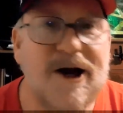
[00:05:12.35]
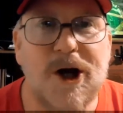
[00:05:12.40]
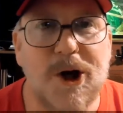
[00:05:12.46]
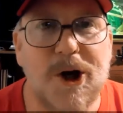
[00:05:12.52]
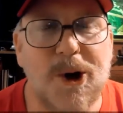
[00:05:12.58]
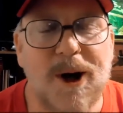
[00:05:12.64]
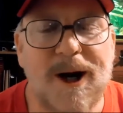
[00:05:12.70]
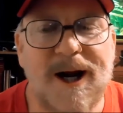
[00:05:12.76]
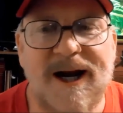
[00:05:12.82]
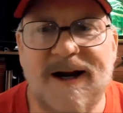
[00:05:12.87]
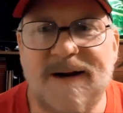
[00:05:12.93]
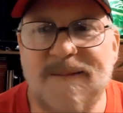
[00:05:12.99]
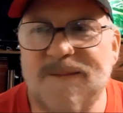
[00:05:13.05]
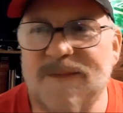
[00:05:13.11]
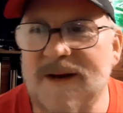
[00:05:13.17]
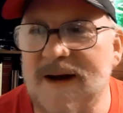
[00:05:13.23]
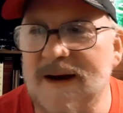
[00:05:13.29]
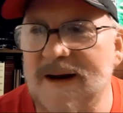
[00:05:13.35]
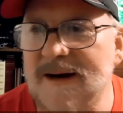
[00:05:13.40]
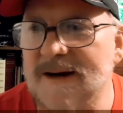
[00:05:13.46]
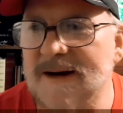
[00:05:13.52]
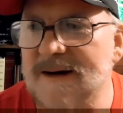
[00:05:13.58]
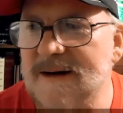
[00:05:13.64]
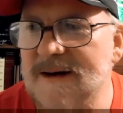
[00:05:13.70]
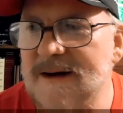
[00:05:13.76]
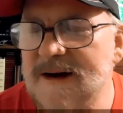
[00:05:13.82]
great.
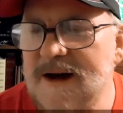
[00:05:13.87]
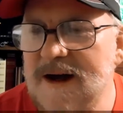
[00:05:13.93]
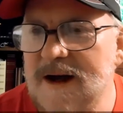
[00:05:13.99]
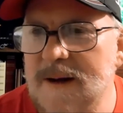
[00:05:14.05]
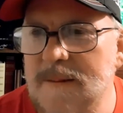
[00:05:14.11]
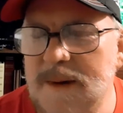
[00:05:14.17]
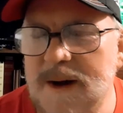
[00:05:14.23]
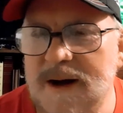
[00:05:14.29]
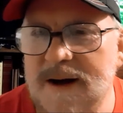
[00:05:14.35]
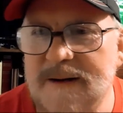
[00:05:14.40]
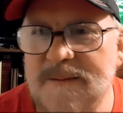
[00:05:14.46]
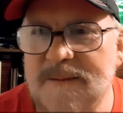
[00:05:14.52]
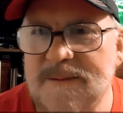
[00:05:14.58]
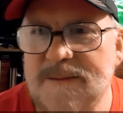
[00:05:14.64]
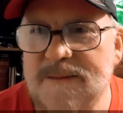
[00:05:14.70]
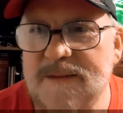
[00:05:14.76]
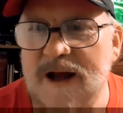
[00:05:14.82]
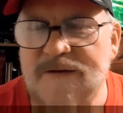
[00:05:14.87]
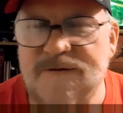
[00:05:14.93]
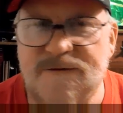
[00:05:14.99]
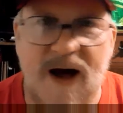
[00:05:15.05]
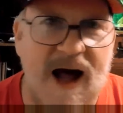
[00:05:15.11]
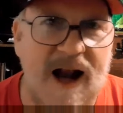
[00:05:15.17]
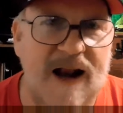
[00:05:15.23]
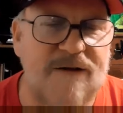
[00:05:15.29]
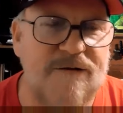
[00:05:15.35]
But I
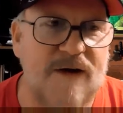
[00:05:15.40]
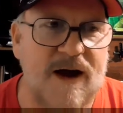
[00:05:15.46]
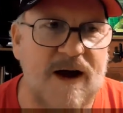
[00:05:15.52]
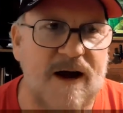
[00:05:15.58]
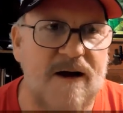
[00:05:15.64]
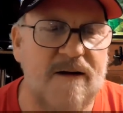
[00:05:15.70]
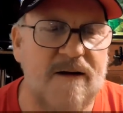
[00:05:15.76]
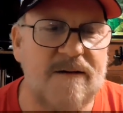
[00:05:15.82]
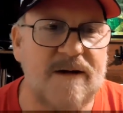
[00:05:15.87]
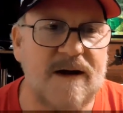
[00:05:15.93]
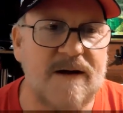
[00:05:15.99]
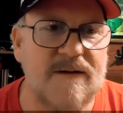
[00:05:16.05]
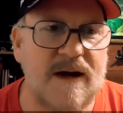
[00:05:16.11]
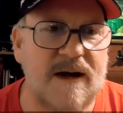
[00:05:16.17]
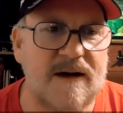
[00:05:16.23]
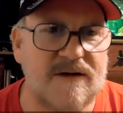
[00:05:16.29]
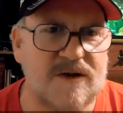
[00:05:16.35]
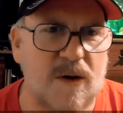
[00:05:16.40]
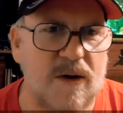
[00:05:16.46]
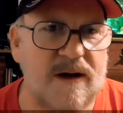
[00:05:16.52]
finally found. I was